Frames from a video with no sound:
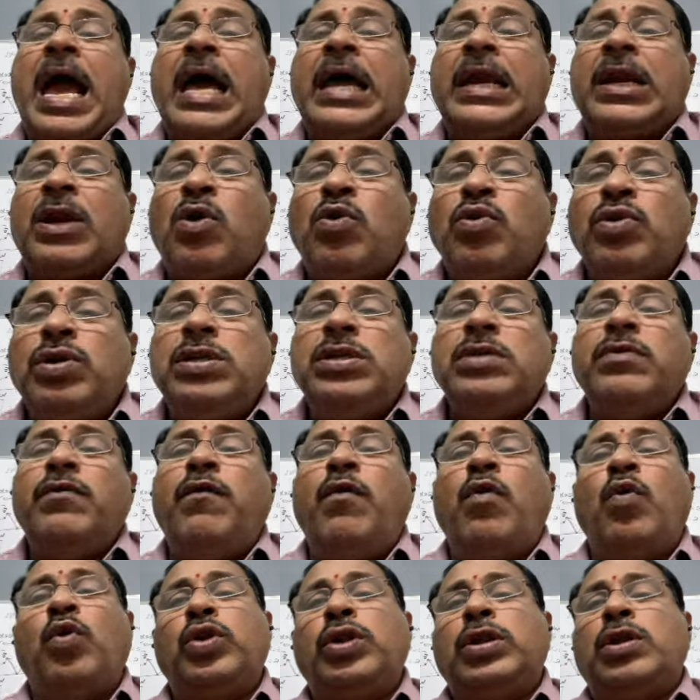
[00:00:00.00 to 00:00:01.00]
around
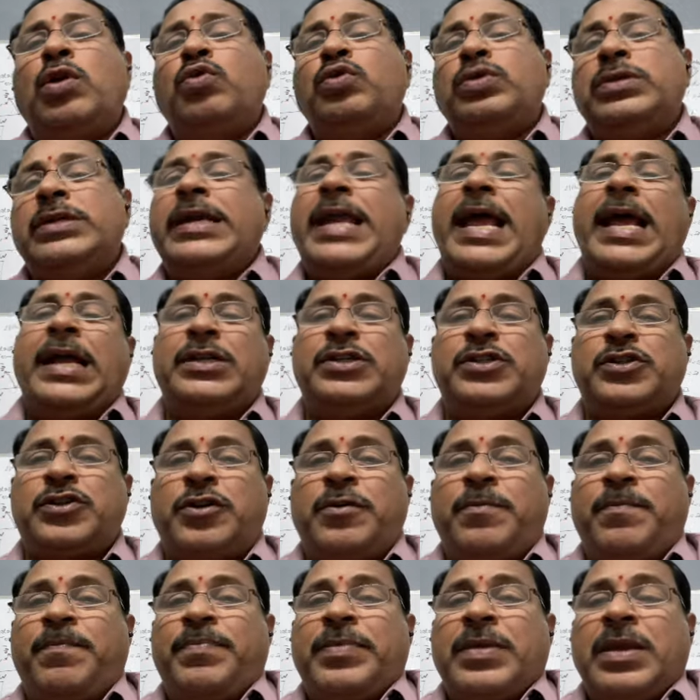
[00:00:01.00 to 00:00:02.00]
4000
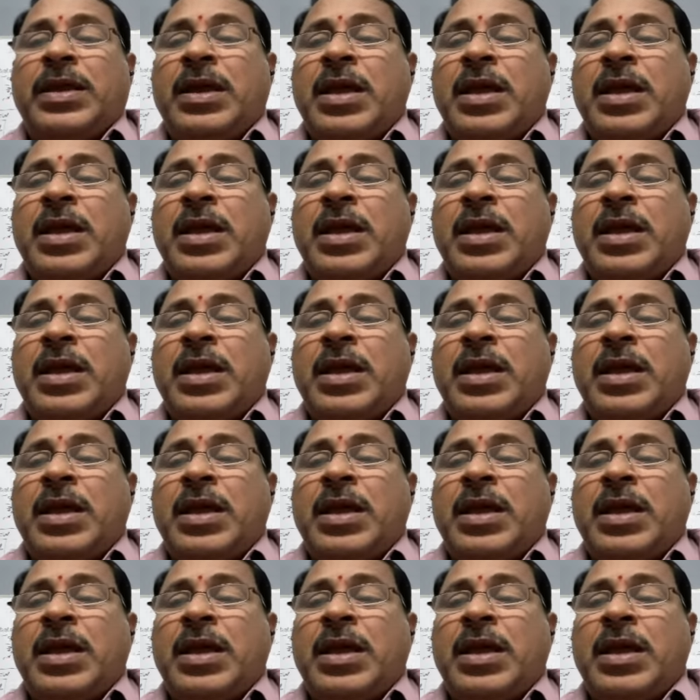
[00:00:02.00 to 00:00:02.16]
angstrom.